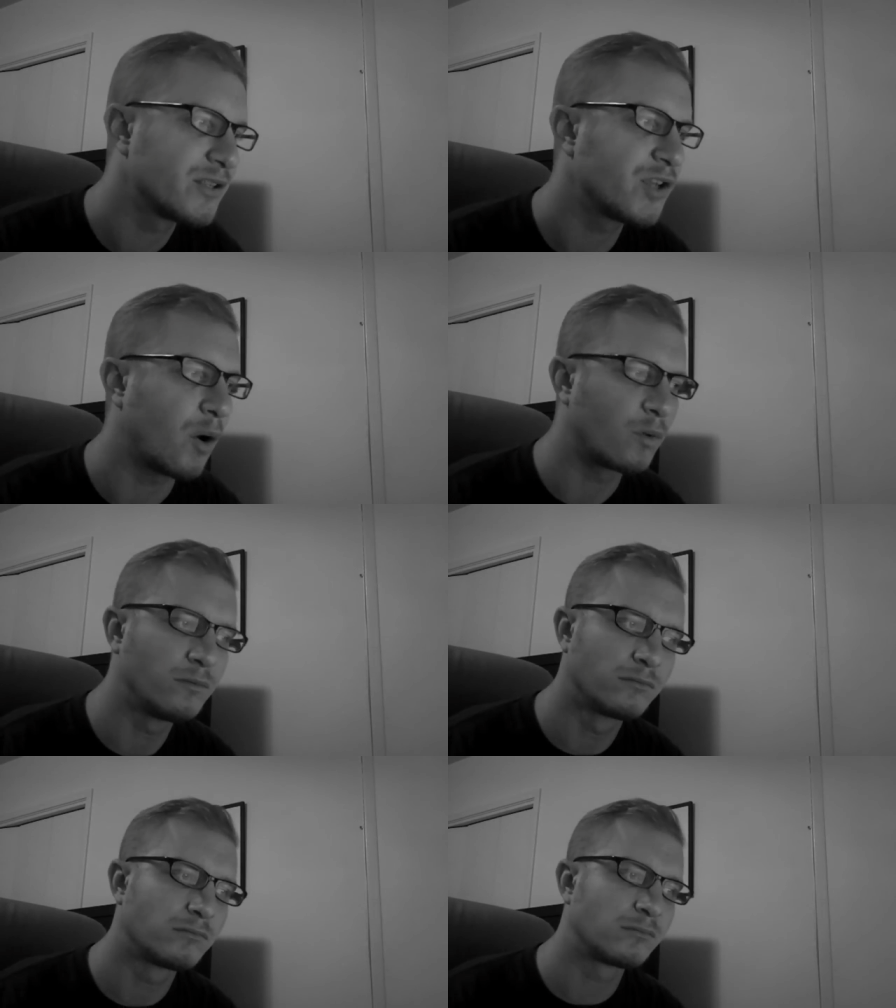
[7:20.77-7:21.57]

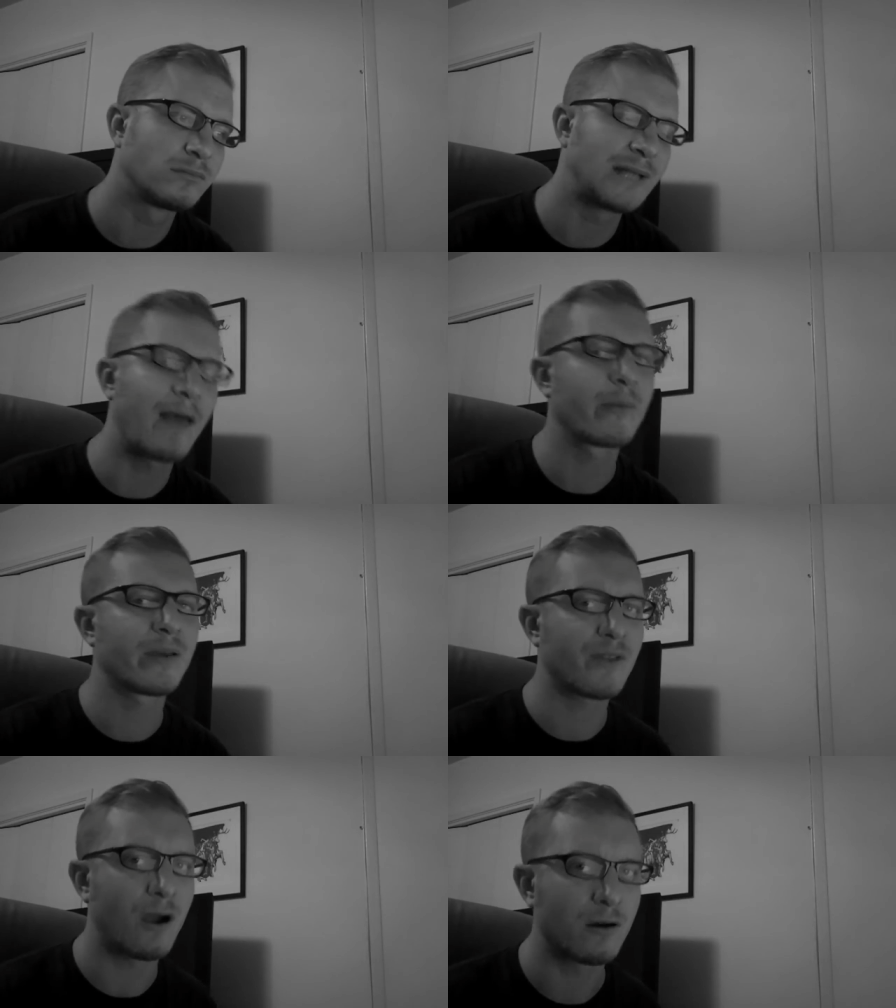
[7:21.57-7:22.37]
so now that
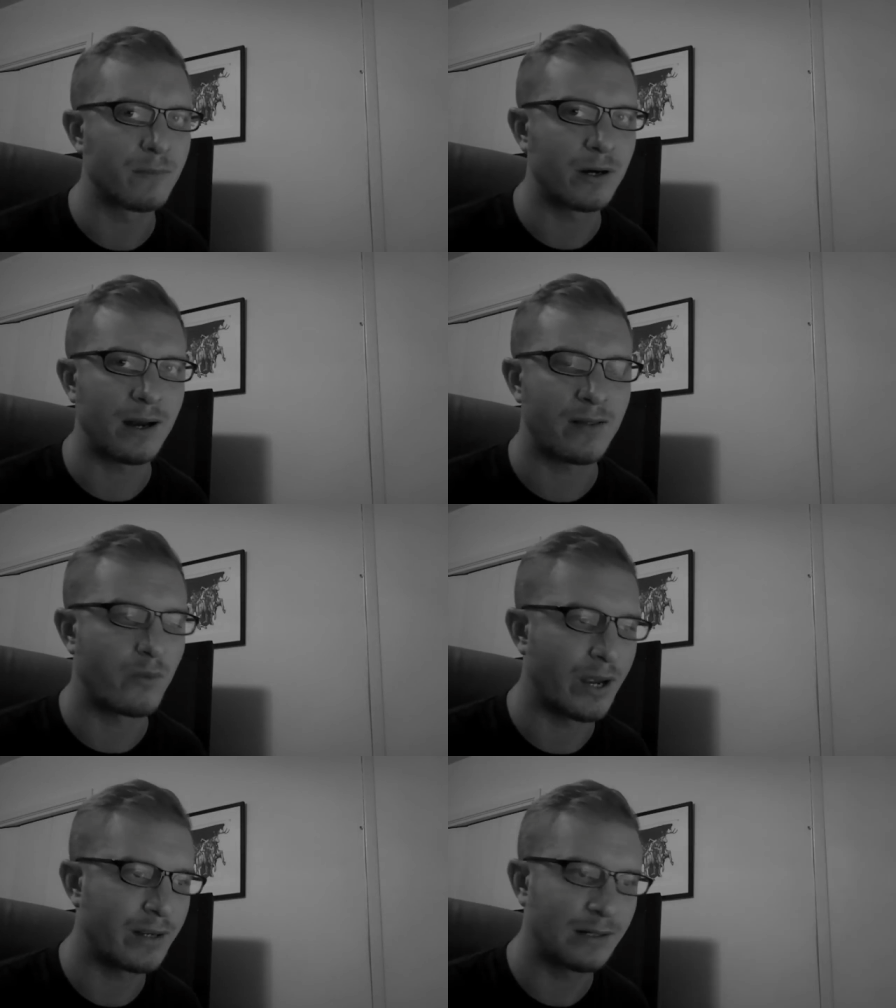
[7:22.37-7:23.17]
we've got the hard part out of
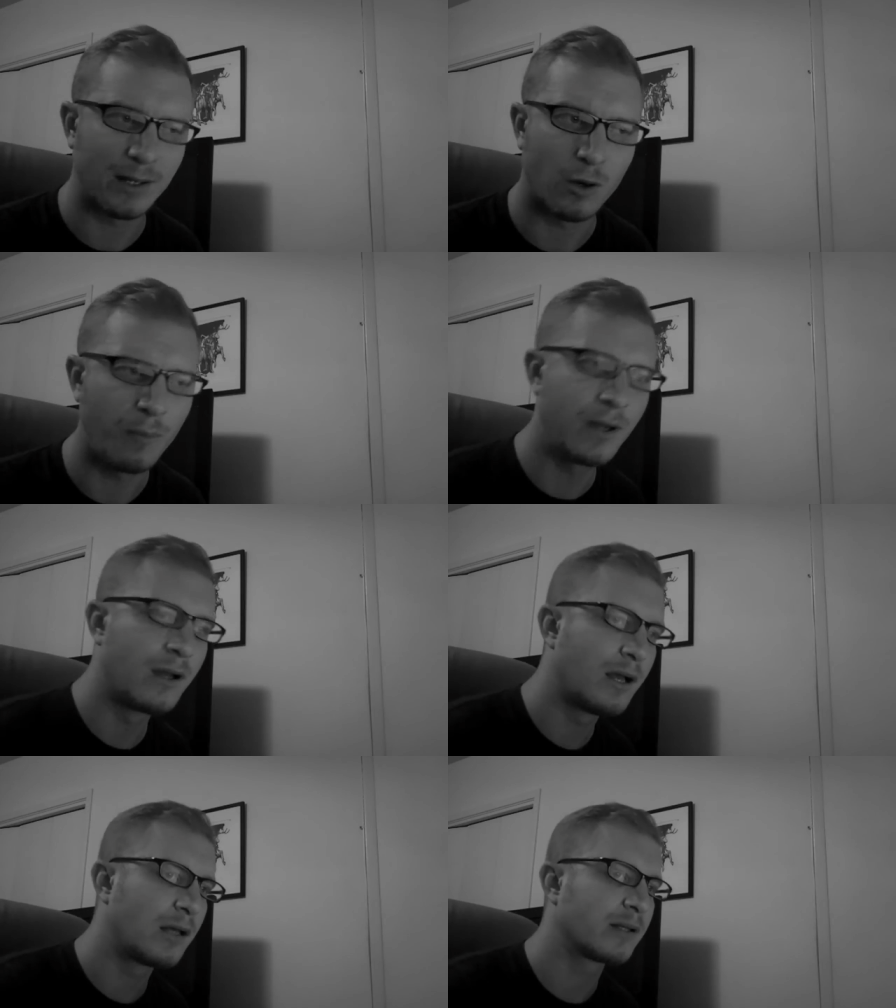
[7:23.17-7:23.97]
the way, I hope,
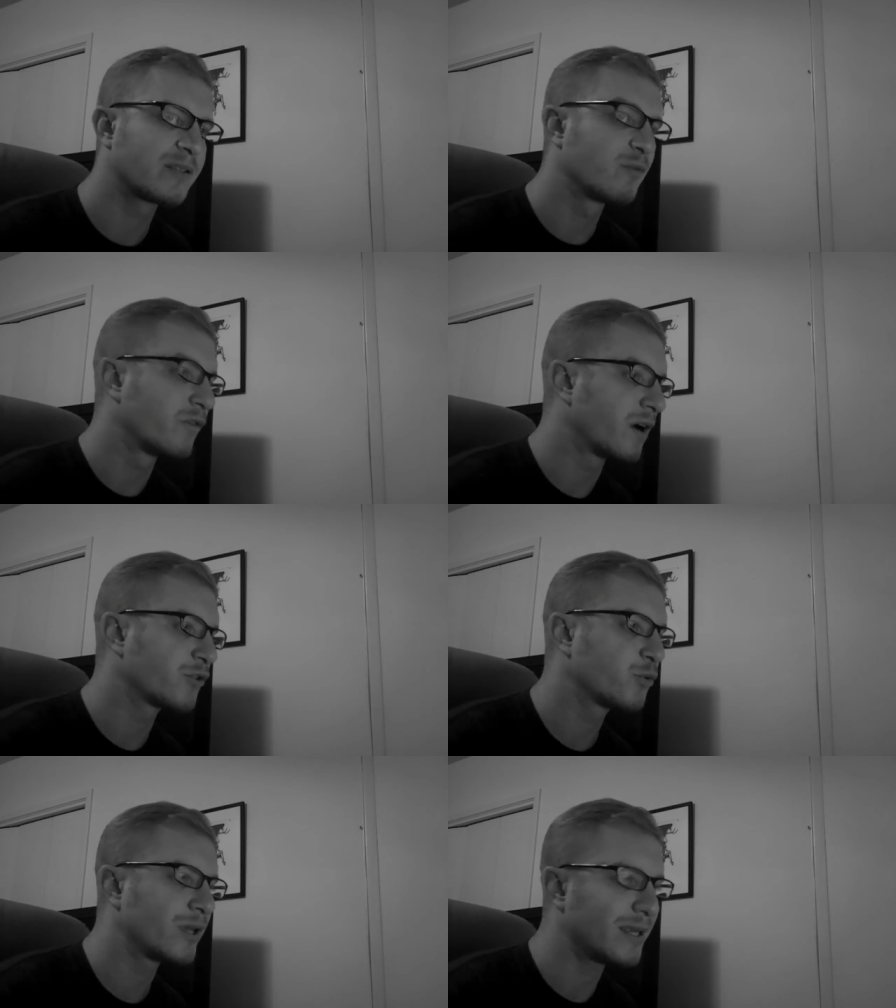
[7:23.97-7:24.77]
let's move
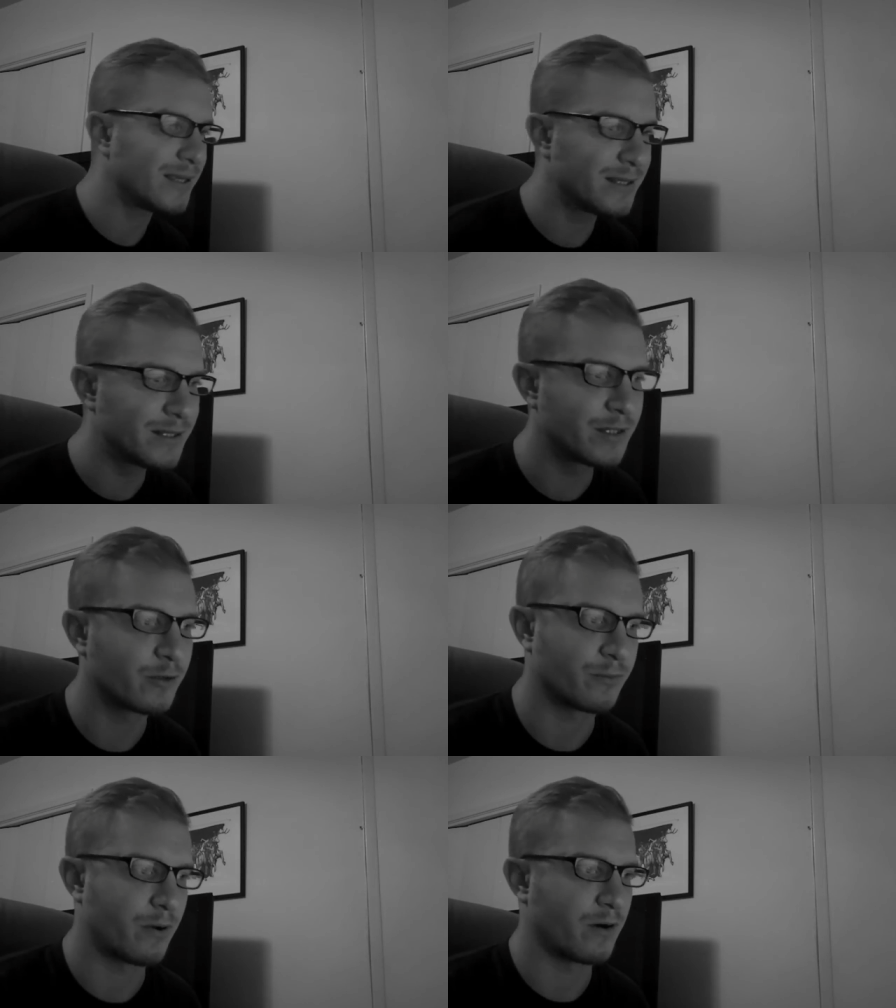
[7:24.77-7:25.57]
on to the
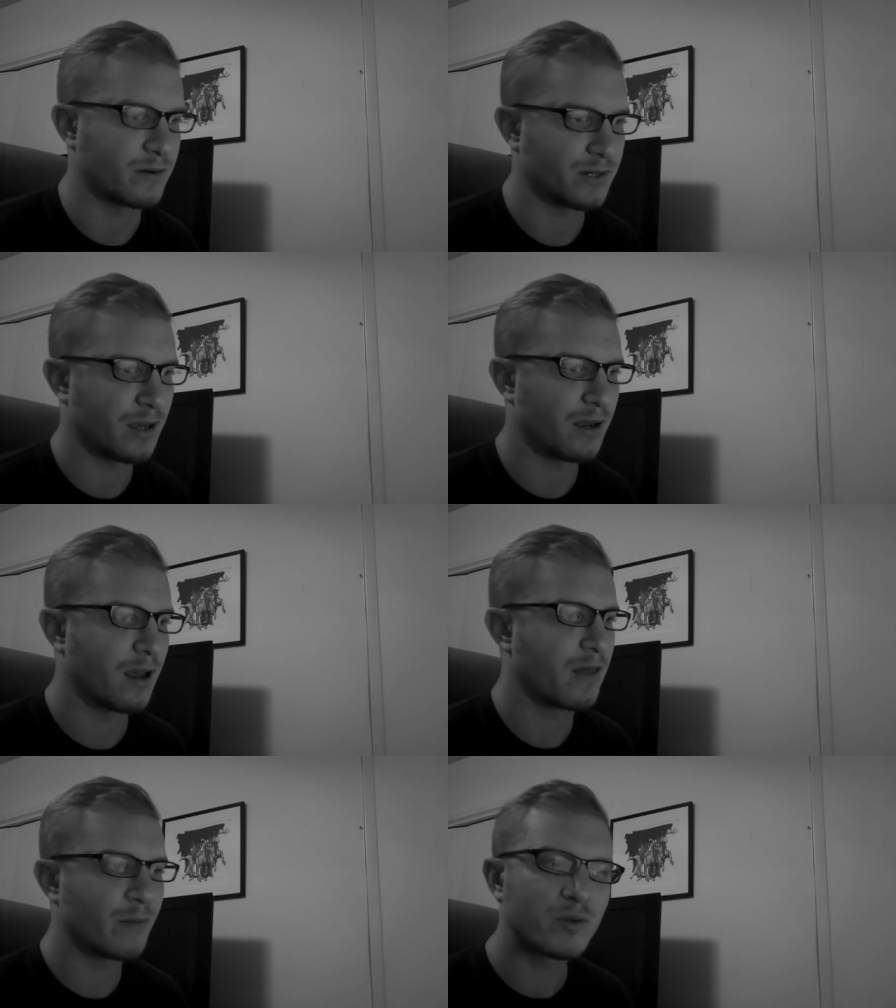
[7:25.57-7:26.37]
easier part.
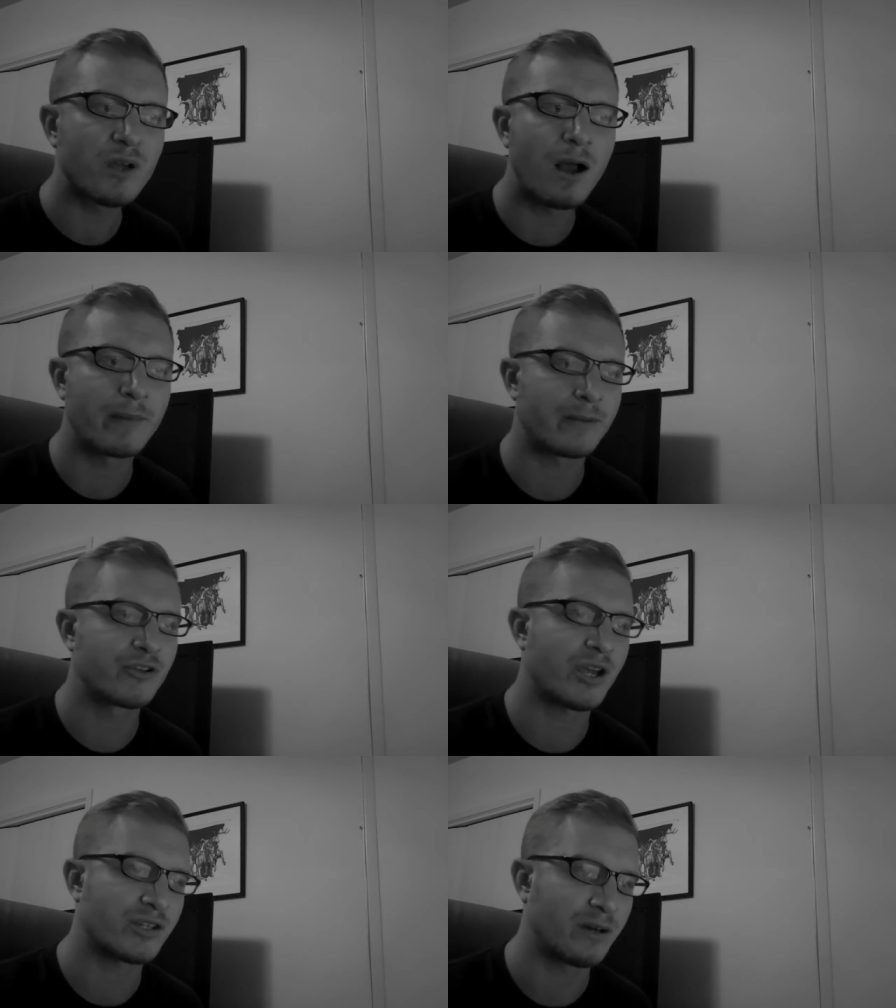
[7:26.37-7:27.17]
Uh, the most common
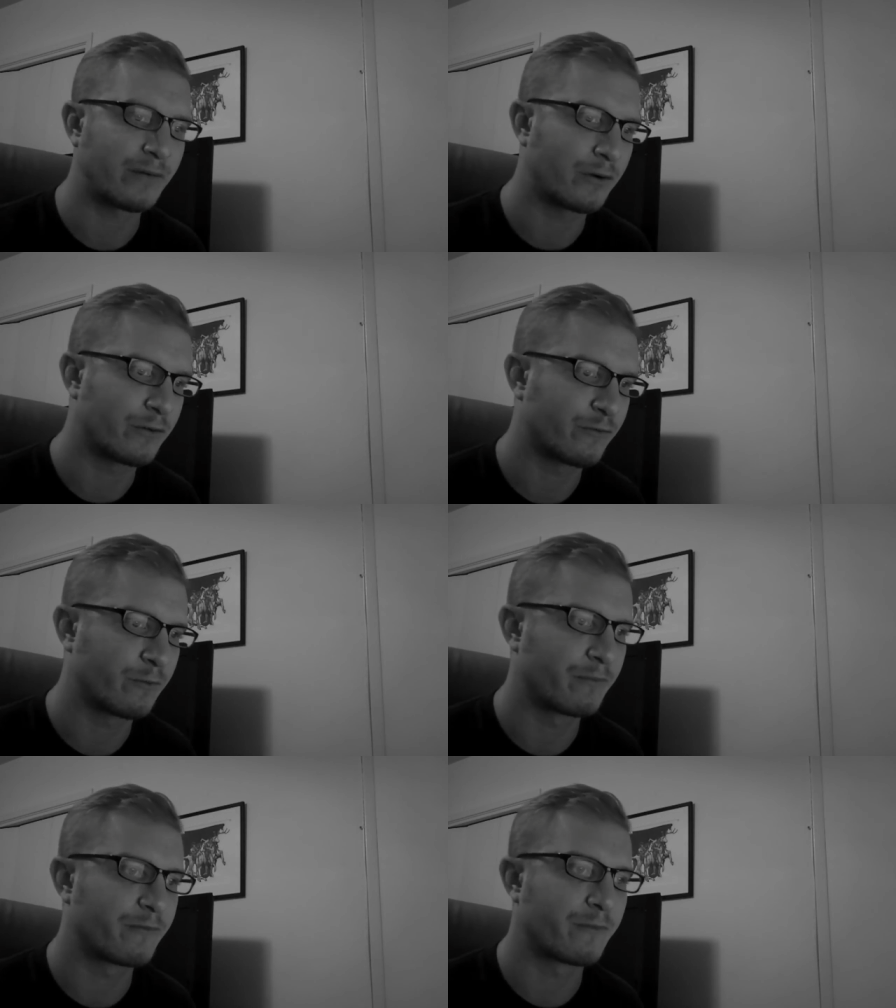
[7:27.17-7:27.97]
objection I've heard
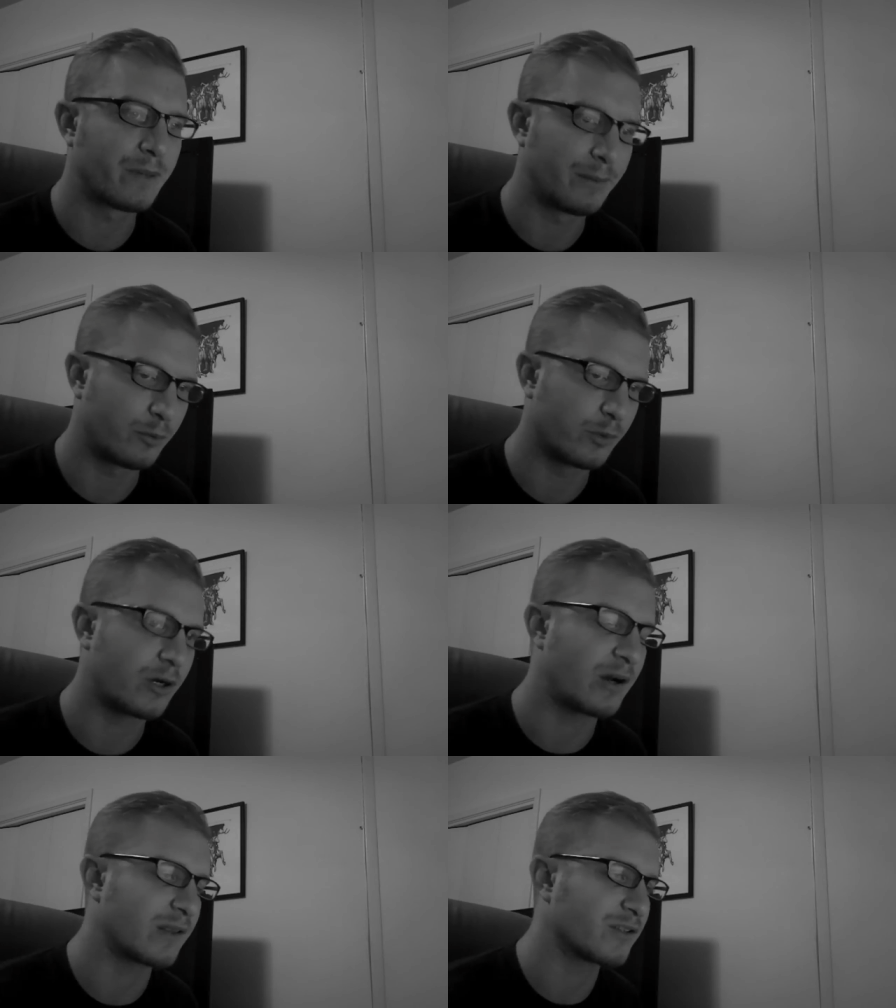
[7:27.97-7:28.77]
from, from people
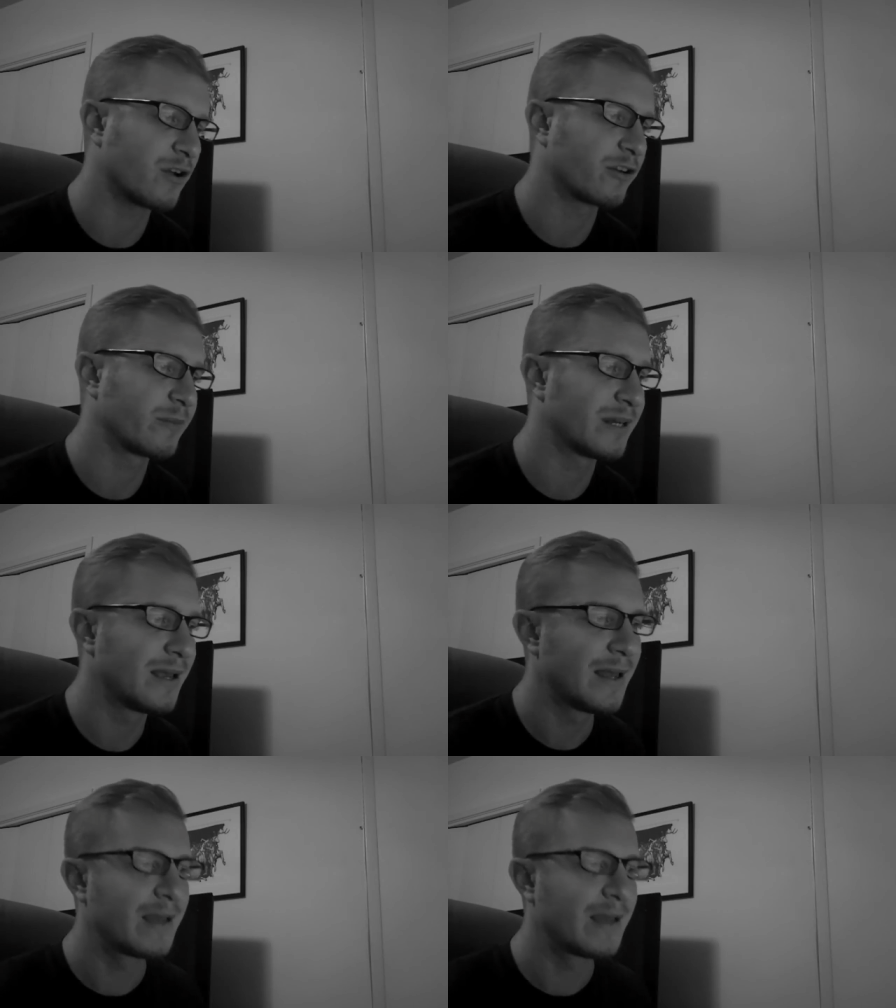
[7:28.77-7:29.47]
regarding this argument